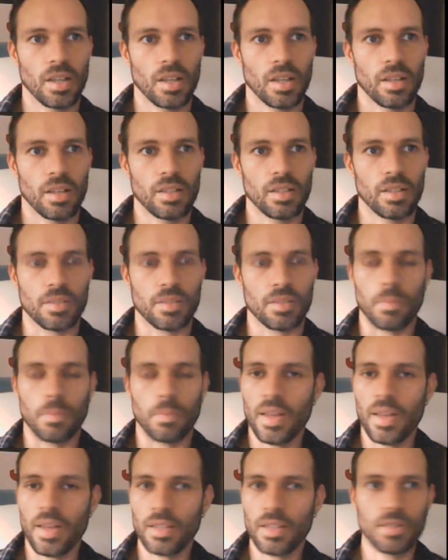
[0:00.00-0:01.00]
It's
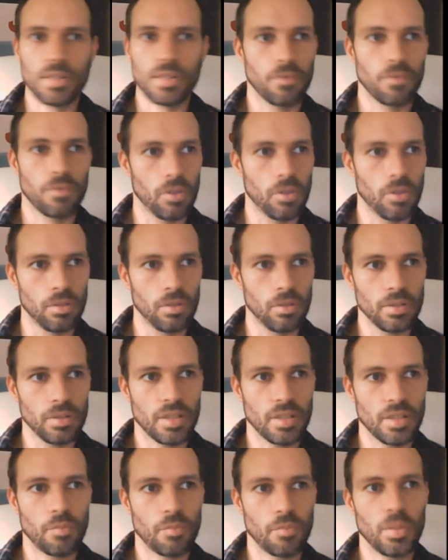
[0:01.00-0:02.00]
man's fault
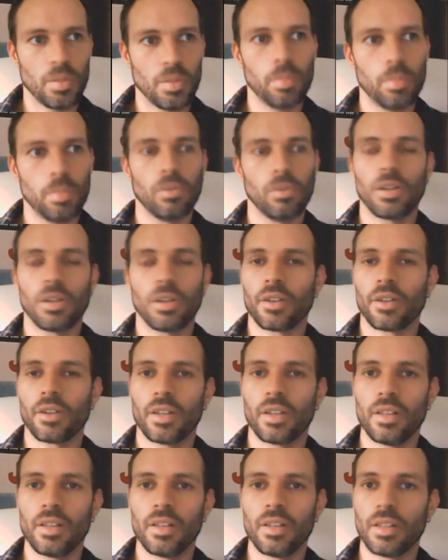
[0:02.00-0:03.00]
if people are
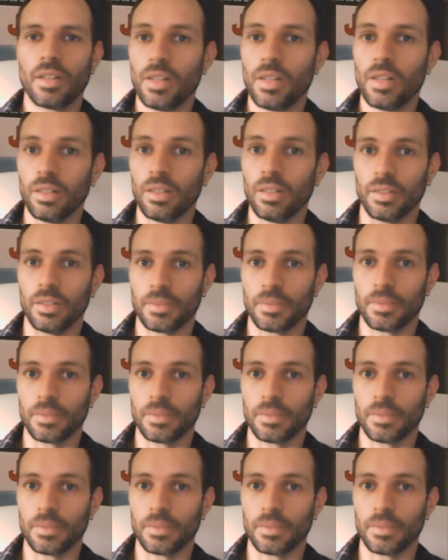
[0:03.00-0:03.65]
getting killed.